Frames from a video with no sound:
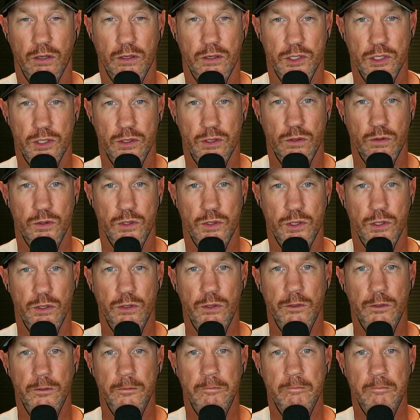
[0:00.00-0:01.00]
you
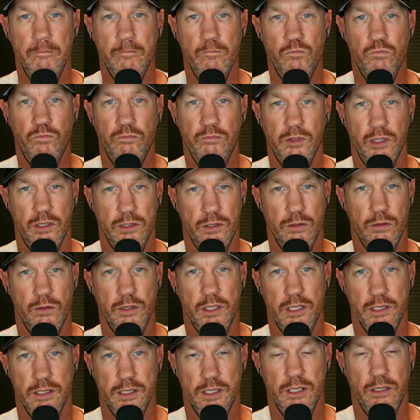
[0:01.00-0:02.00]
to do
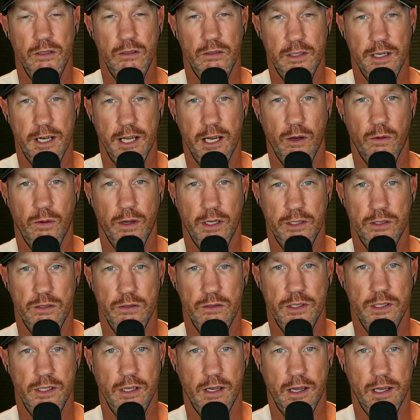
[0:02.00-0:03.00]
this here and now
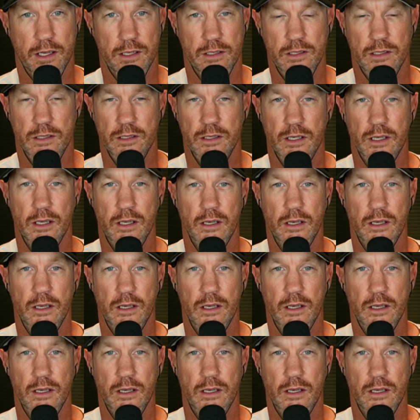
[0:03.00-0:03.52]
exercise